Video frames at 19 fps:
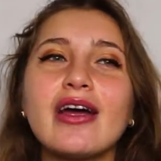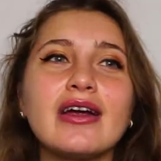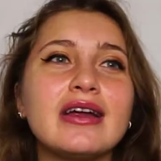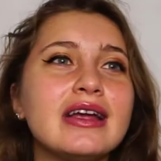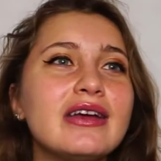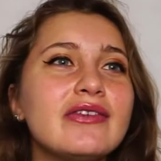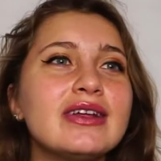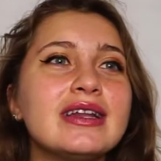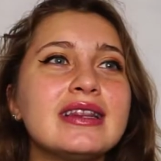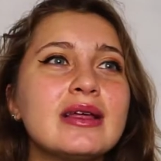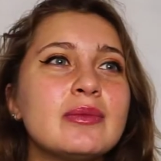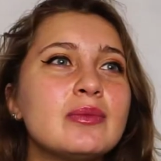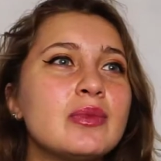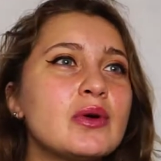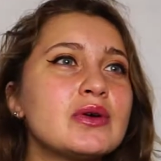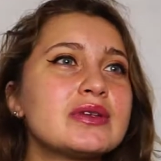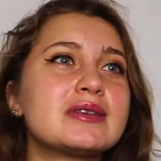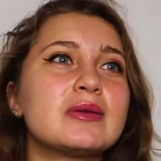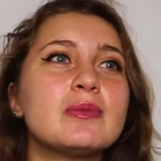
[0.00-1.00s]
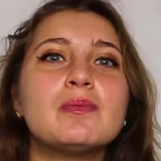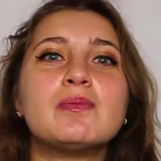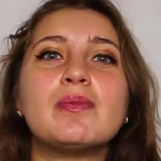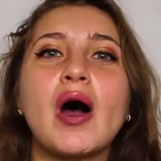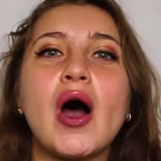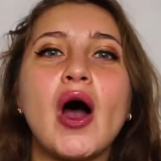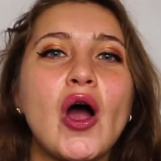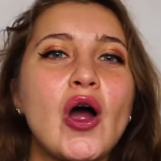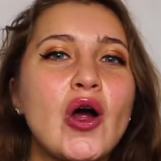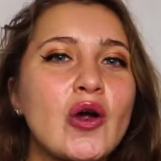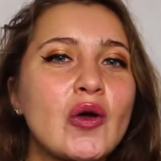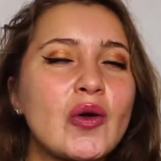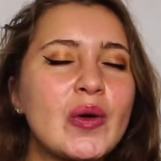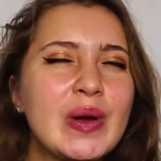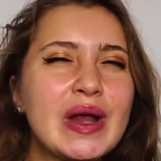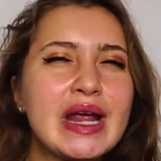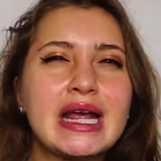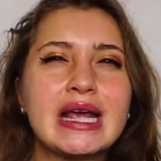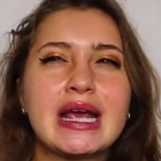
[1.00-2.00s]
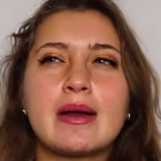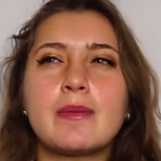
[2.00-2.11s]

even the most empowering